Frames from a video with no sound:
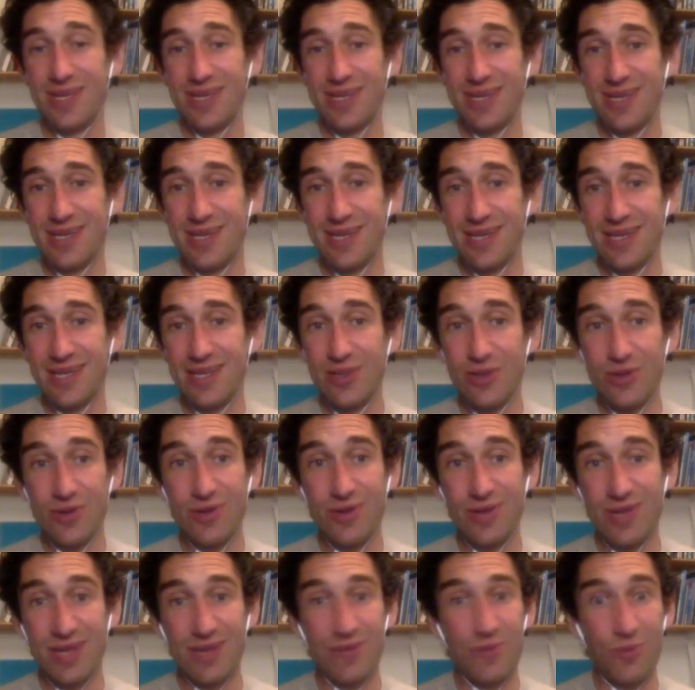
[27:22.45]

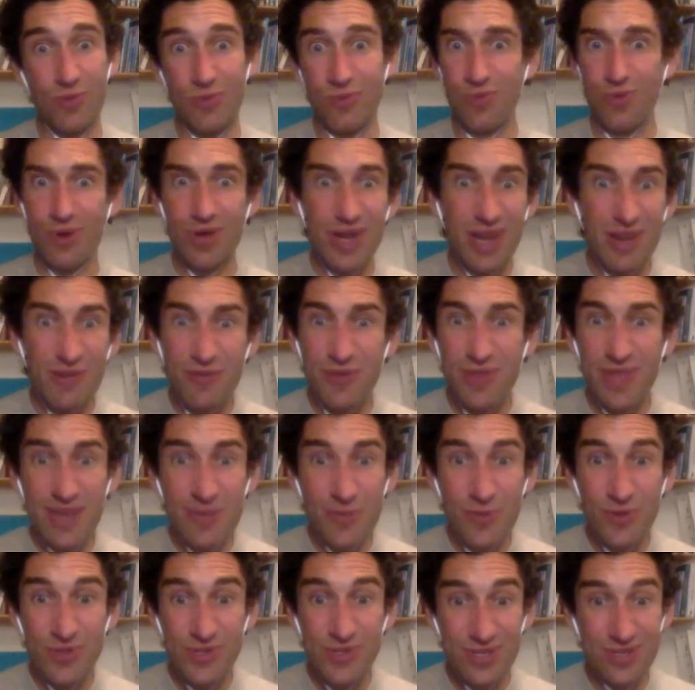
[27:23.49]
learn whatever they
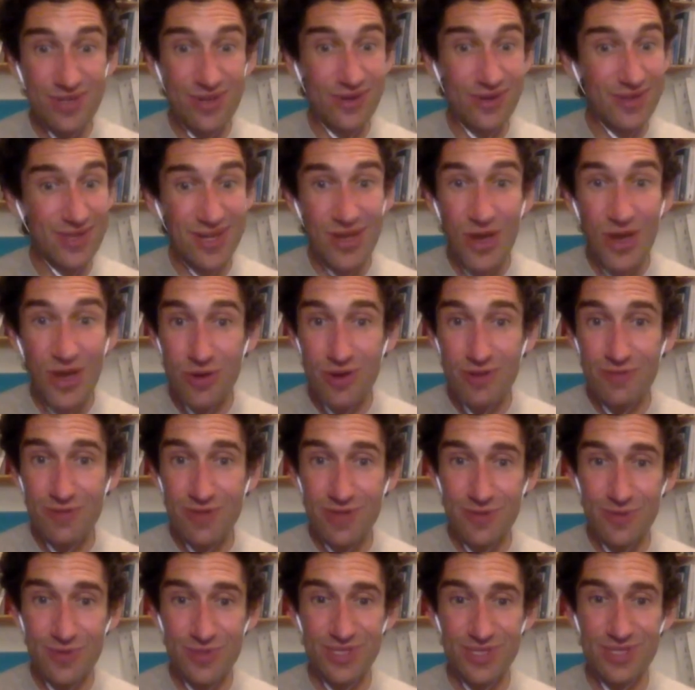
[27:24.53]
want to learn and however
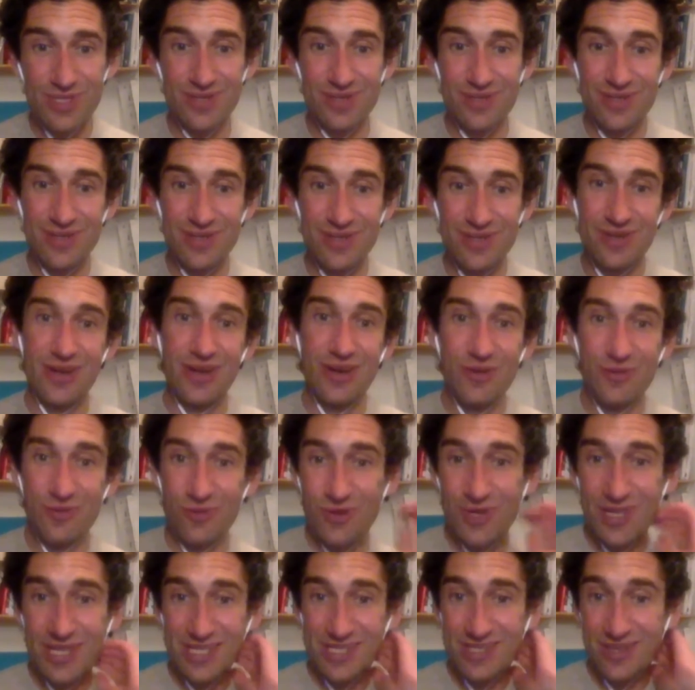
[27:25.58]
they want to learn it
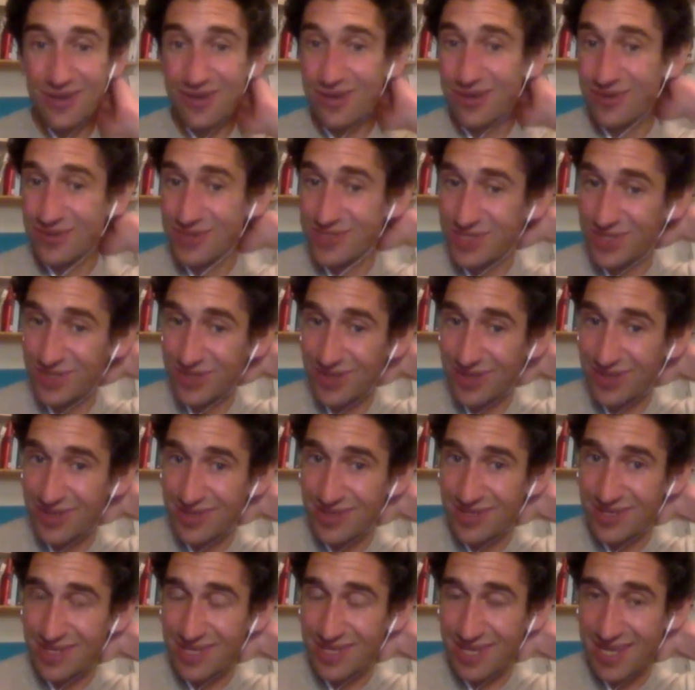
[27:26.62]
really is not going to
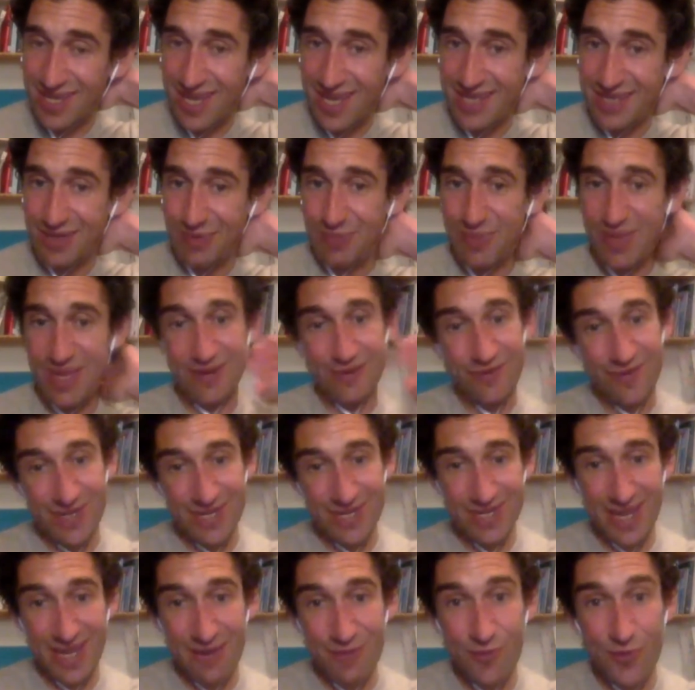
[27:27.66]
end up
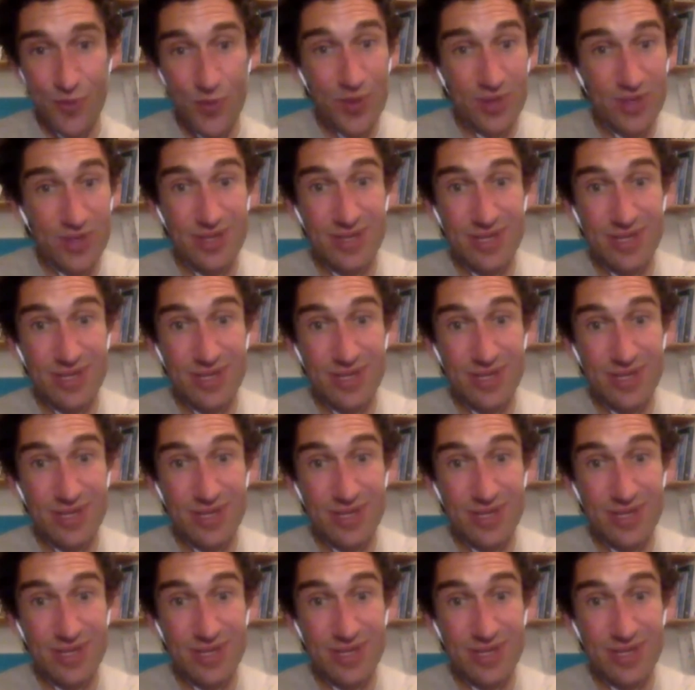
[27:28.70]
benefiting everyone.